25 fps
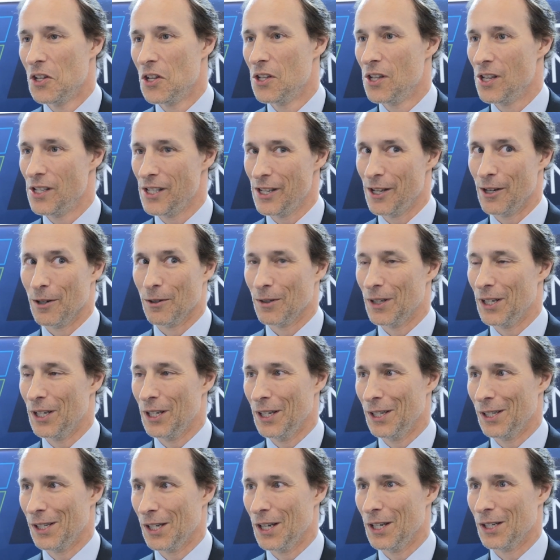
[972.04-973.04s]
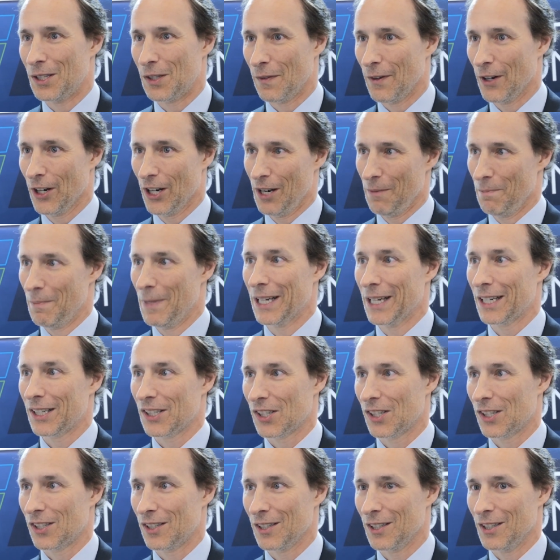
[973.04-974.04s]
it's very
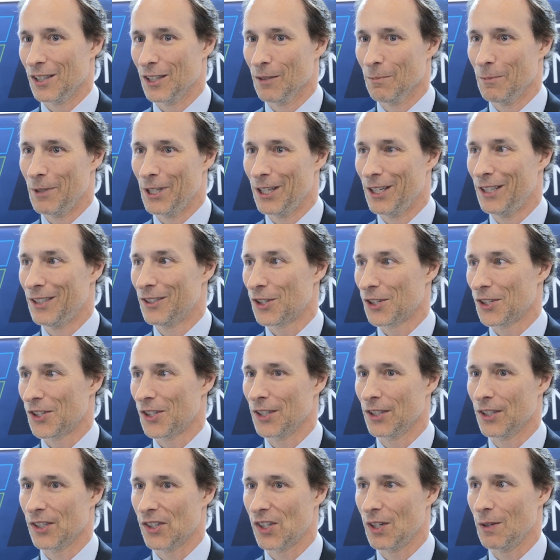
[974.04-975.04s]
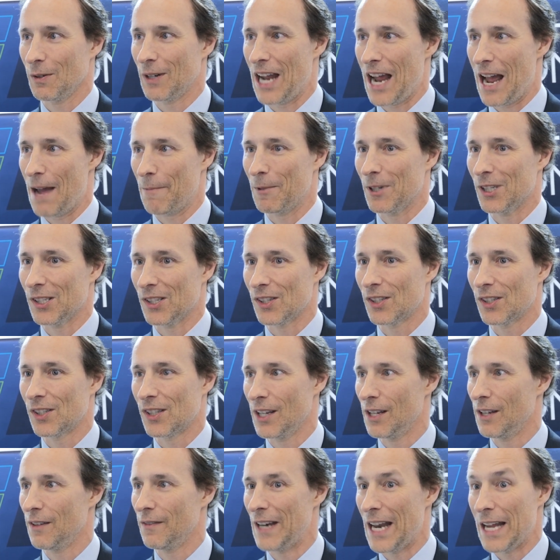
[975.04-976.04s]
mixed. It'll be interesting to see what happens.
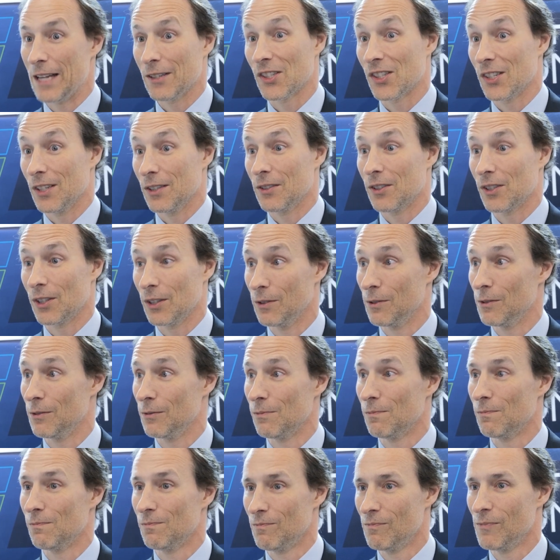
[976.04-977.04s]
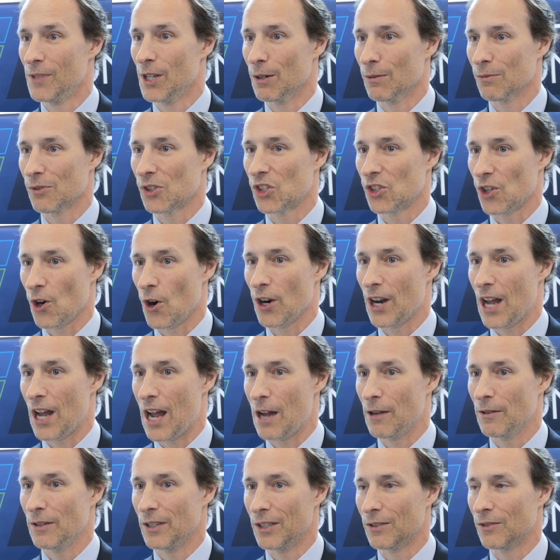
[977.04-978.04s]
They've announced it to, start
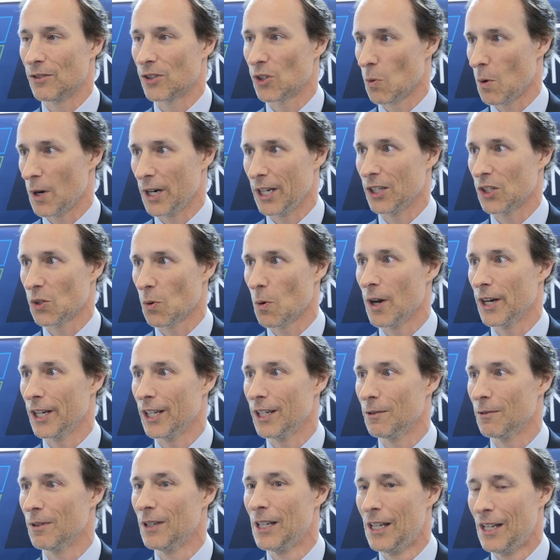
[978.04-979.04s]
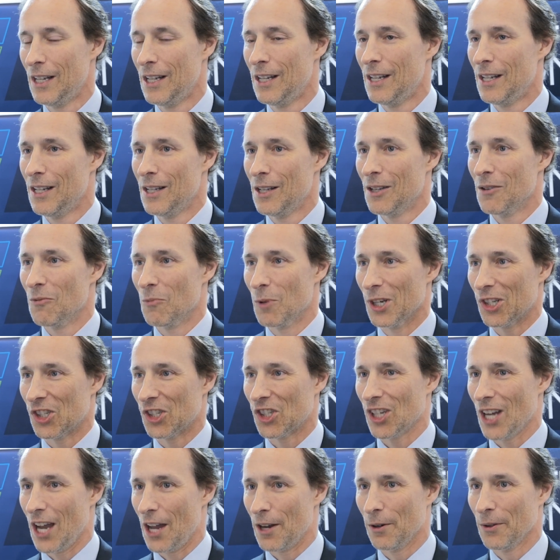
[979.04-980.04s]
out in 2020,
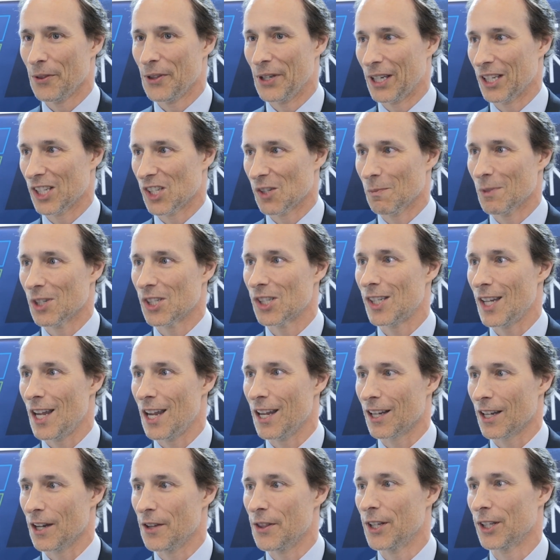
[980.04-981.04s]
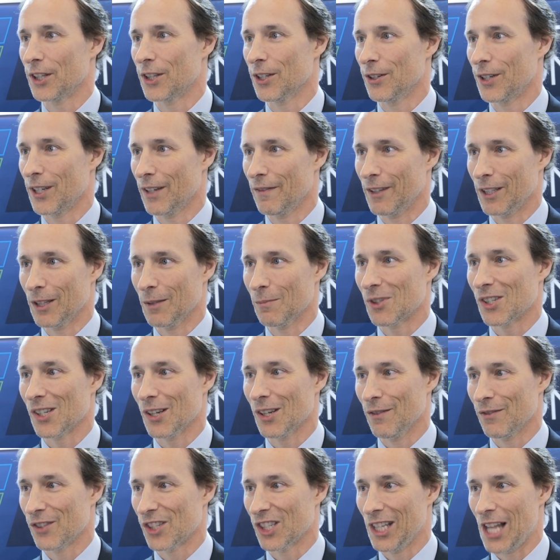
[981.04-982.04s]
which I don't think is a mistake. I think they're giving
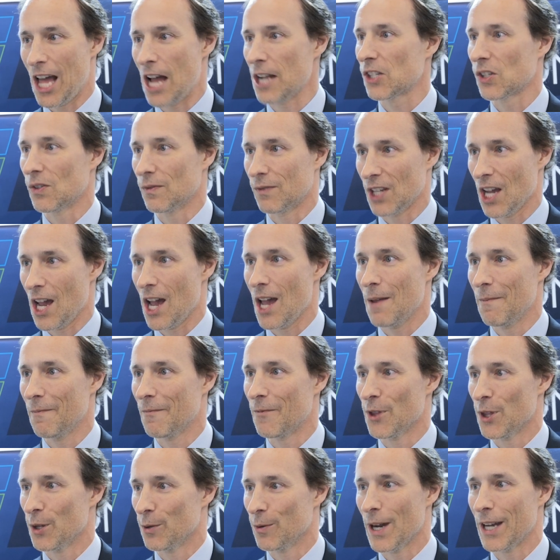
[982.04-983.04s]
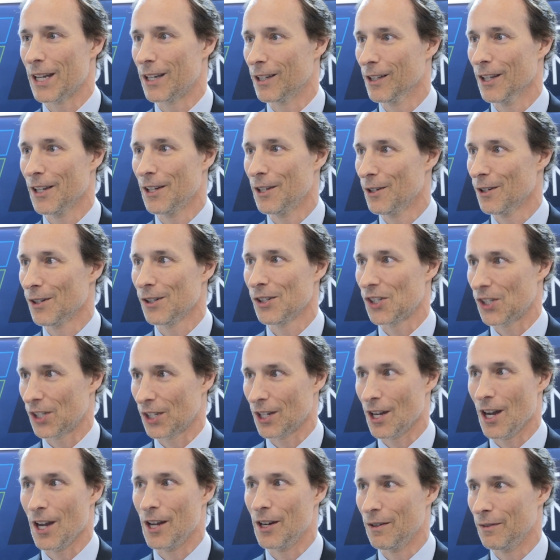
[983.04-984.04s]
themselves lots of time for the regulators to
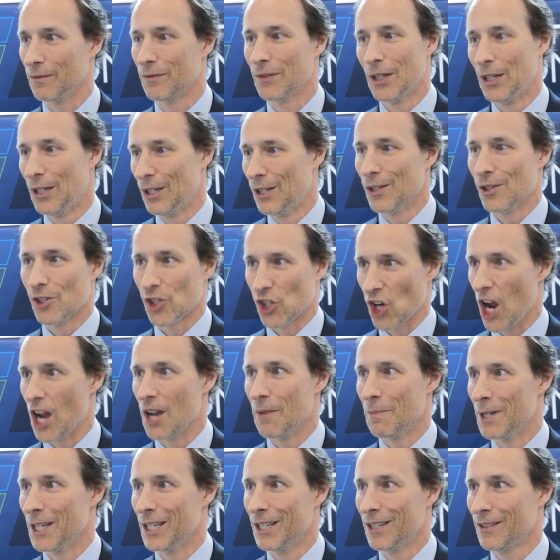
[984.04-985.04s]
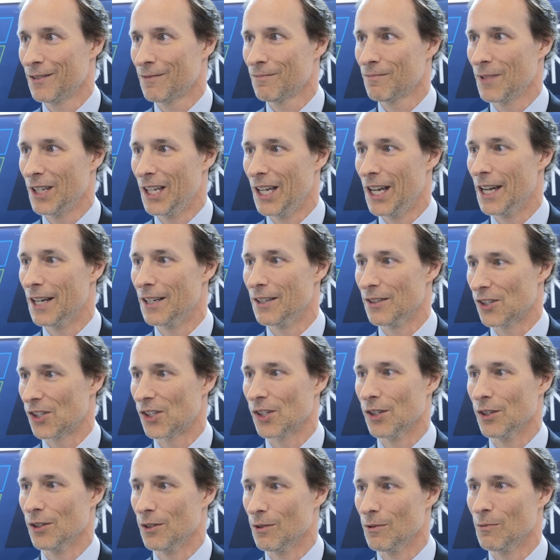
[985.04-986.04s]
kind of chime in and
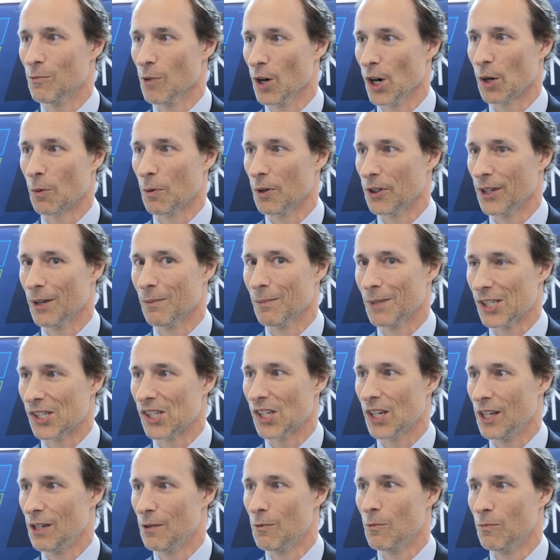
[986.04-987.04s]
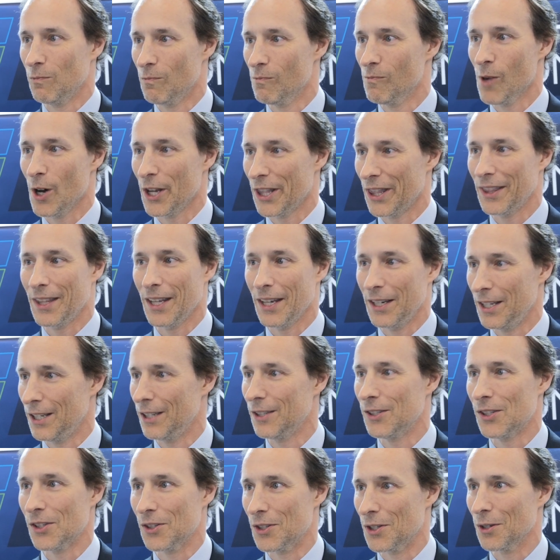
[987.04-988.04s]
to work with them and see what they
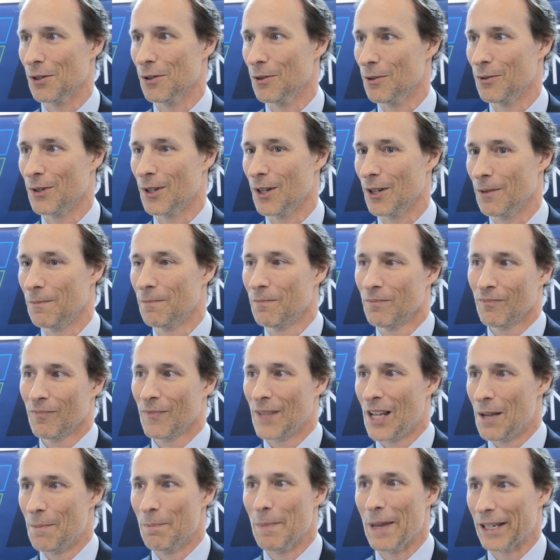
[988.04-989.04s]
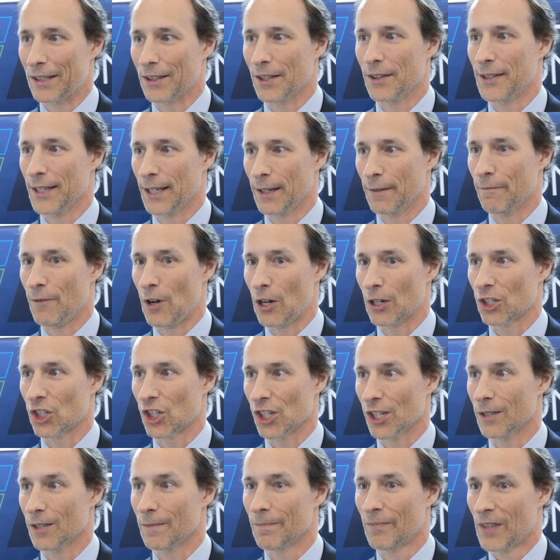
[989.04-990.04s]
need to do to make the thing
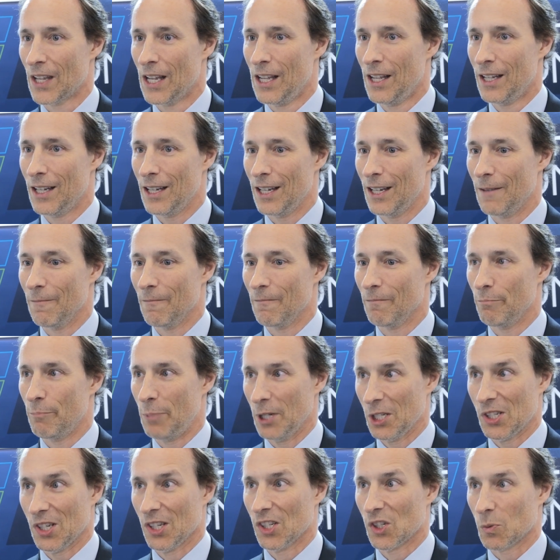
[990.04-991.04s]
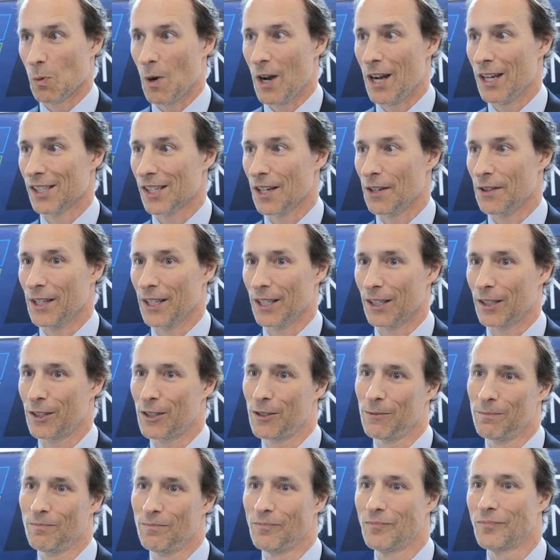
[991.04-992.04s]
function. Business-wise, I
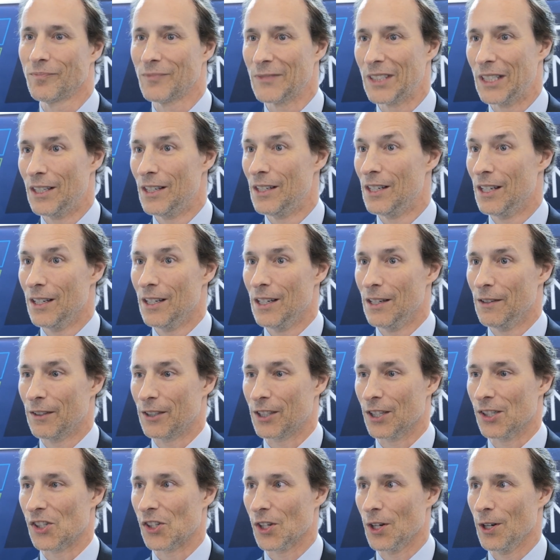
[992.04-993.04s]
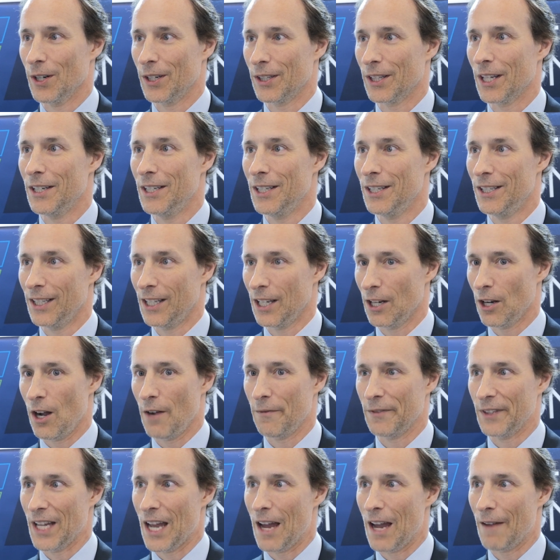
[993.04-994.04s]
think, considering they need to get
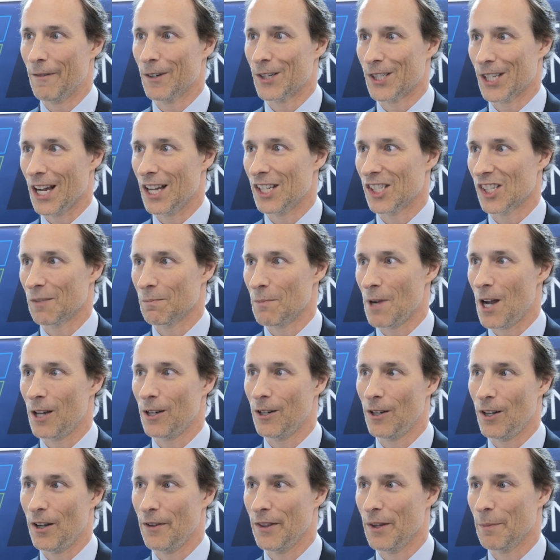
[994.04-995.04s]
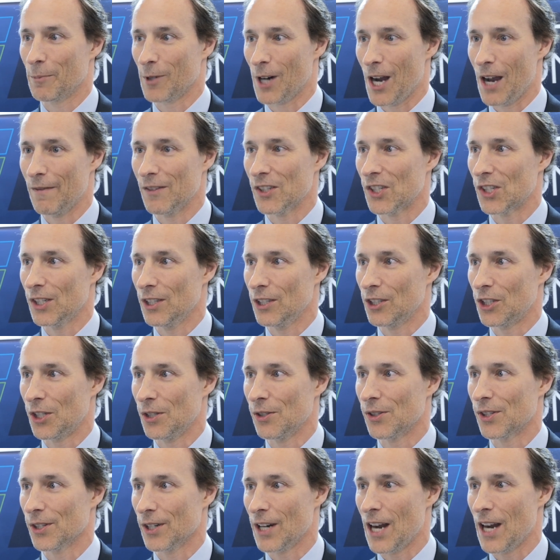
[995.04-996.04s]
off the advertising model, all the privacy
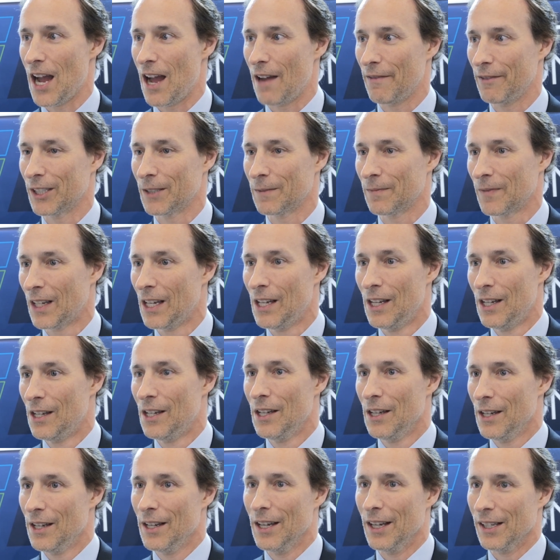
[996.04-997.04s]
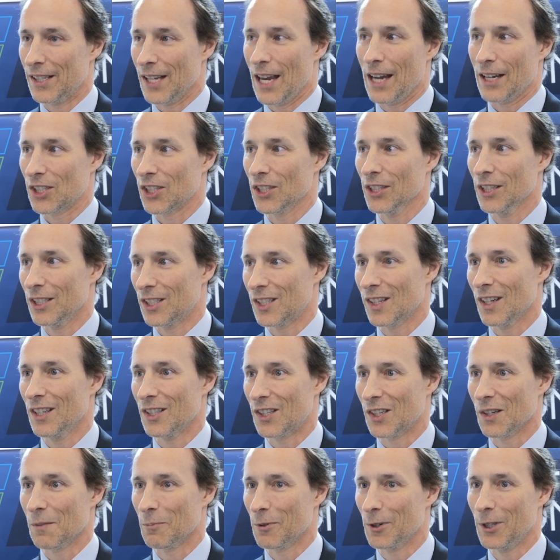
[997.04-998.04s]
issues they're having, it's
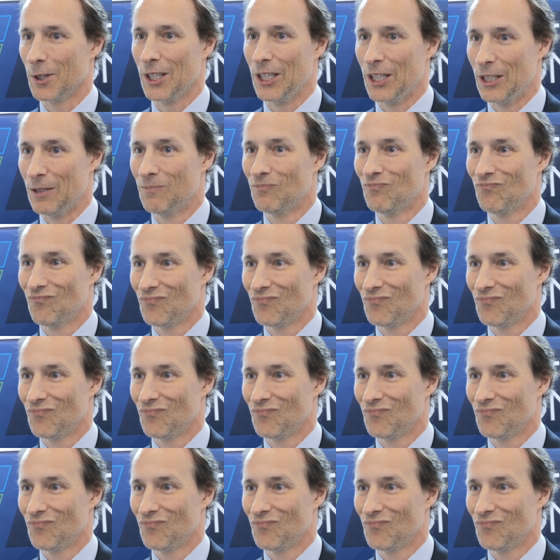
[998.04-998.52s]
a pretty